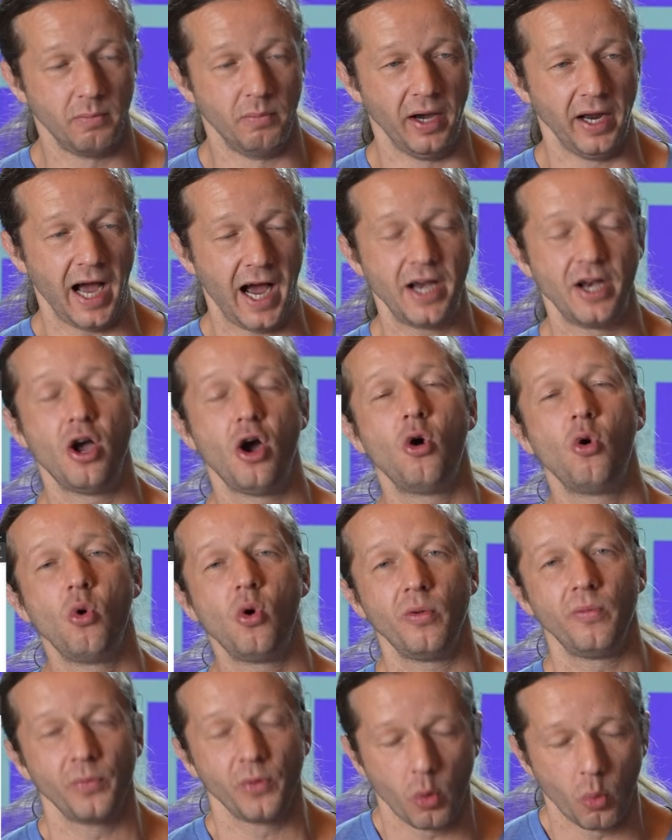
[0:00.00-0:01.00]
but I
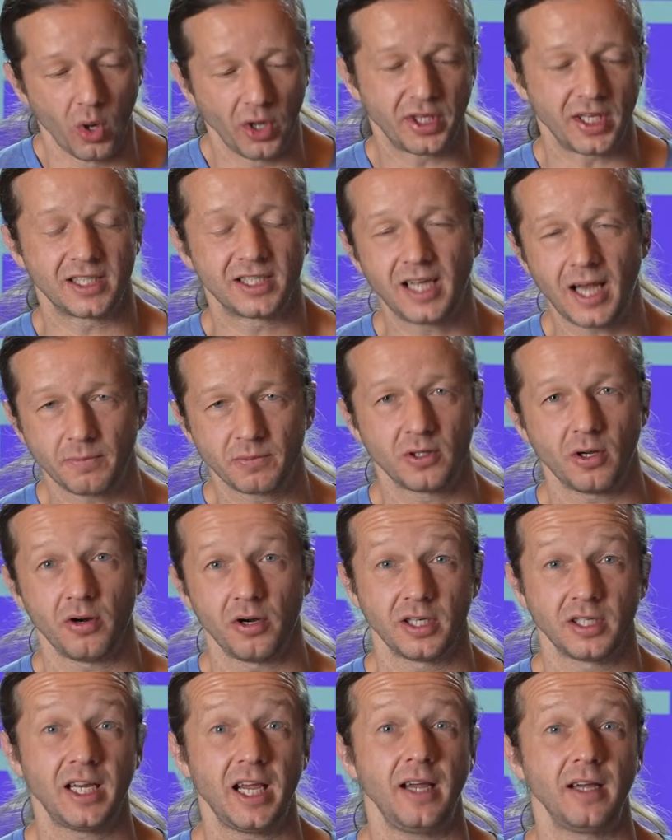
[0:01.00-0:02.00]
know what the steps
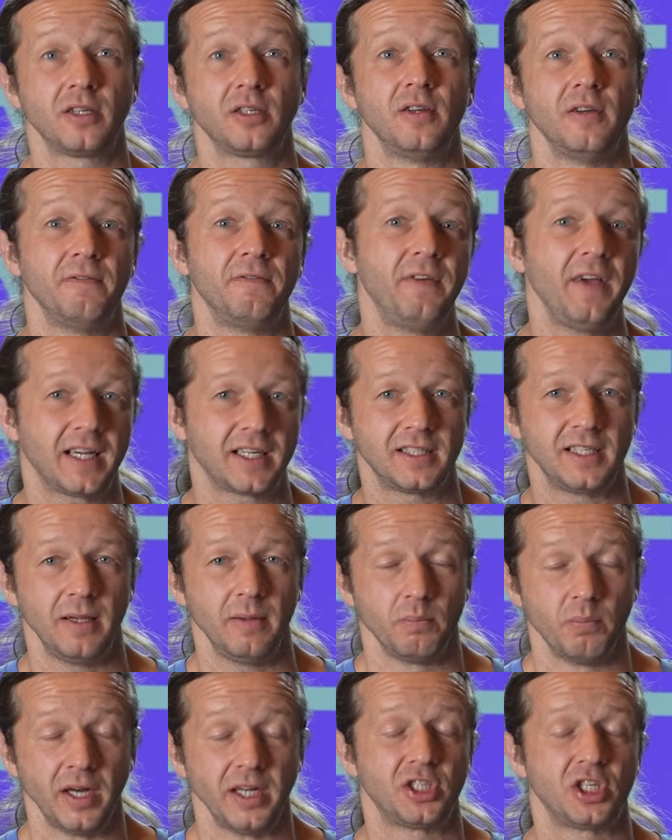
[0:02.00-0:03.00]
are to take to fix
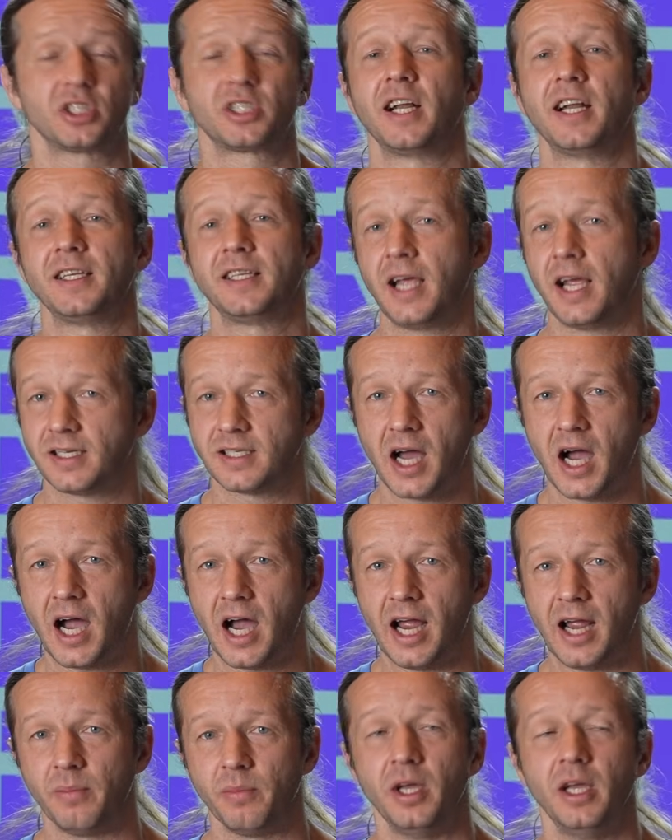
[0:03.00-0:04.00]
it, but it's just going to take
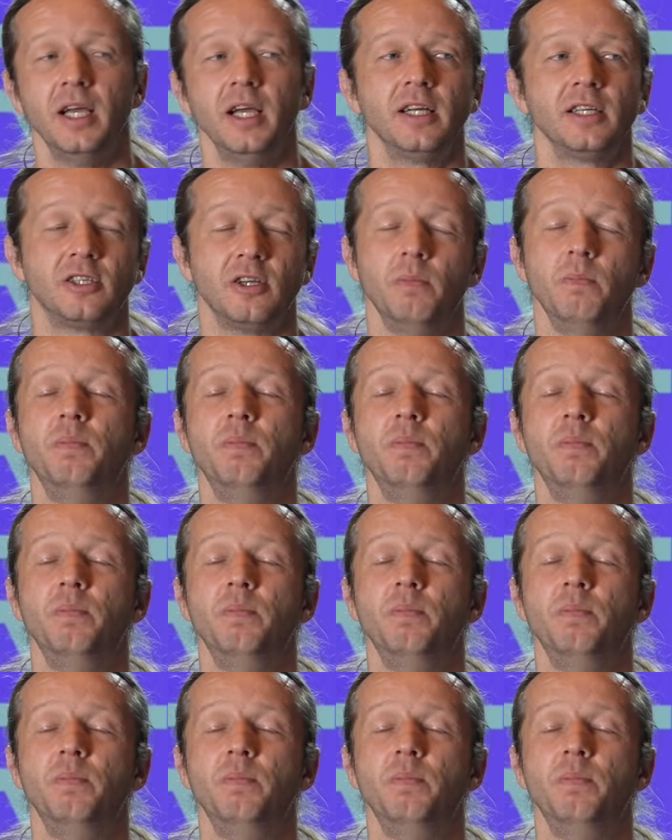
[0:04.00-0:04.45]
time to